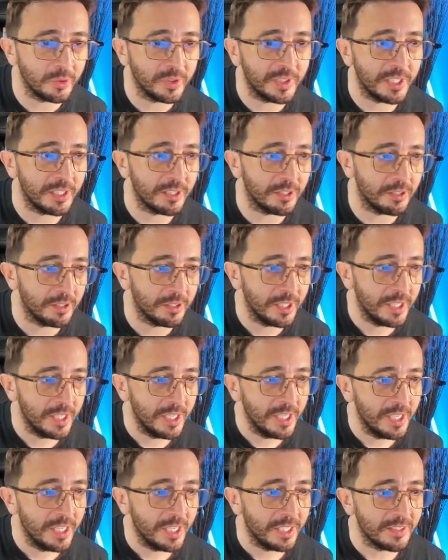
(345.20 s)
there
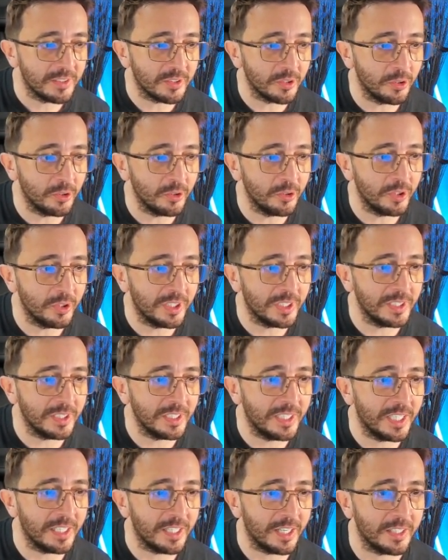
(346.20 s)
so you can
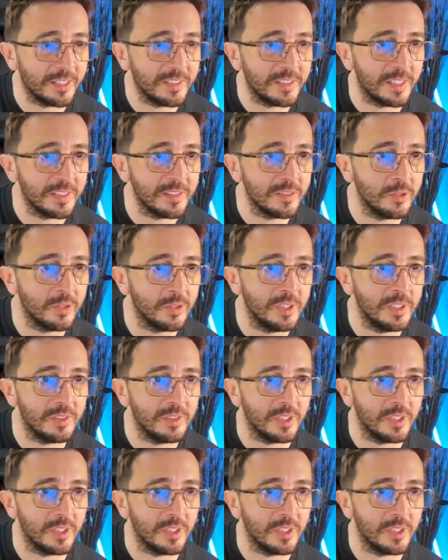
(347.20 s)
get access to this